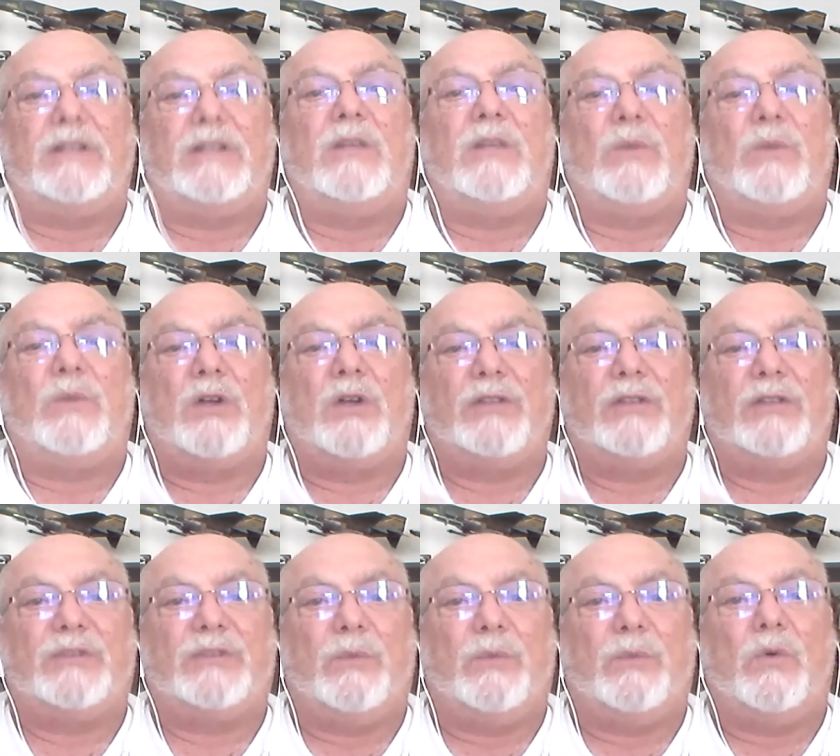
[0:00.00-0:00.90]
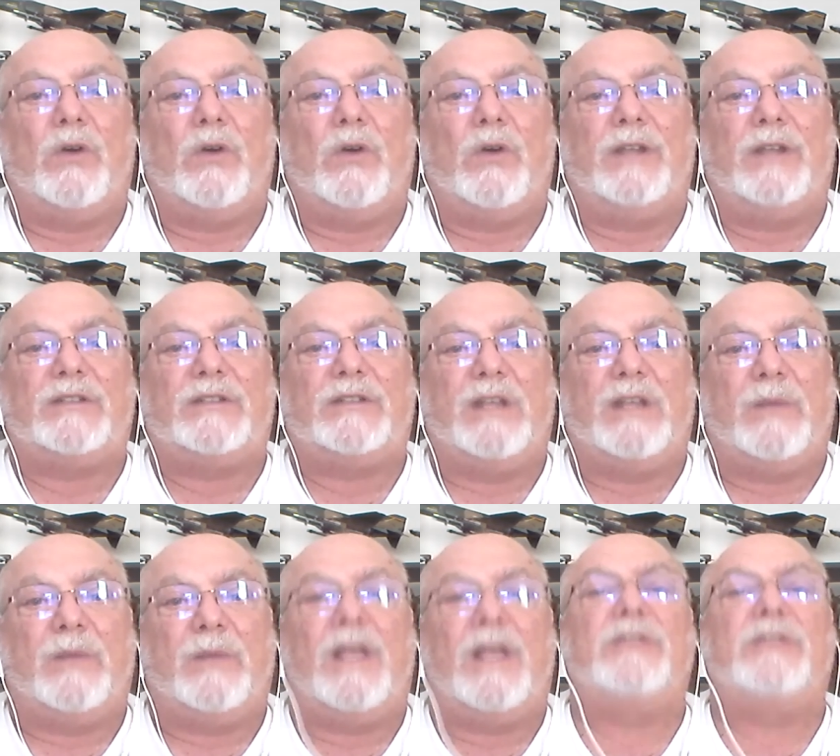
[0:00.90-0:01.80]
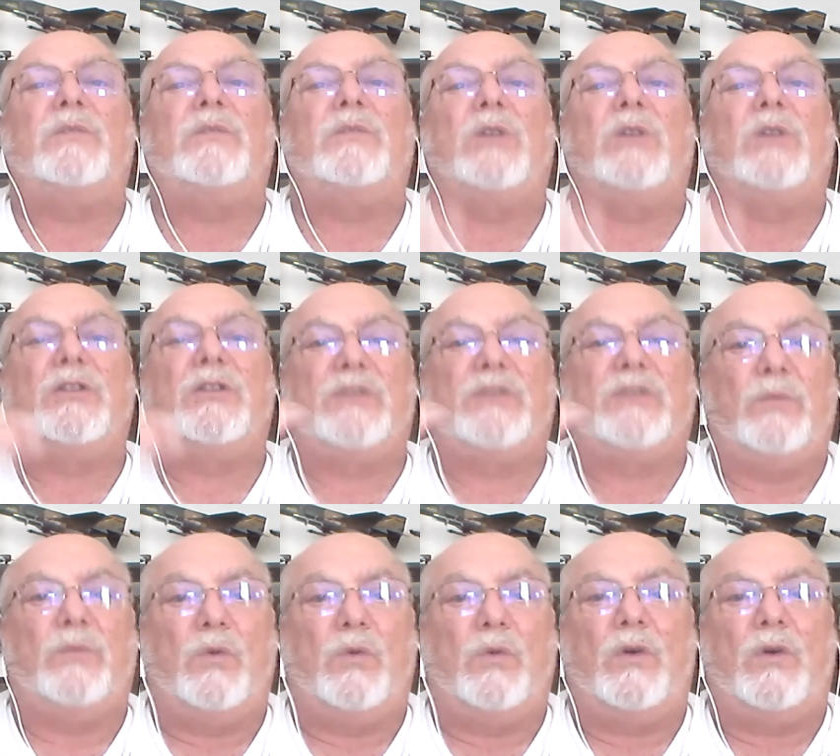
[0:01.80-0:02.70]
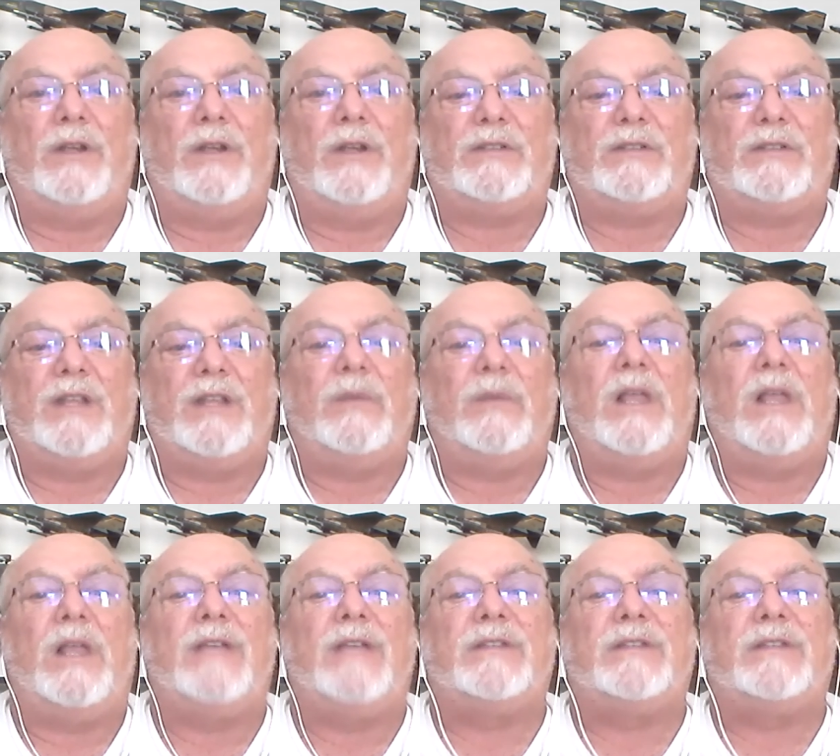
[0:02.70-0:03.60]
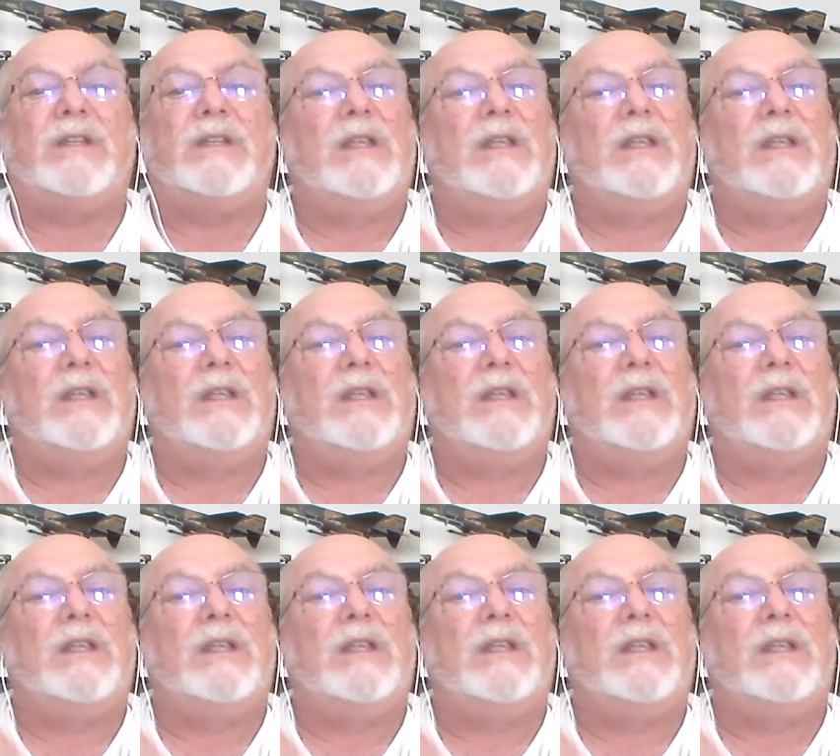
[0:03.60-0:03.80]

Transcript: bring on some more and stabilize it, bring on some more and stabilize it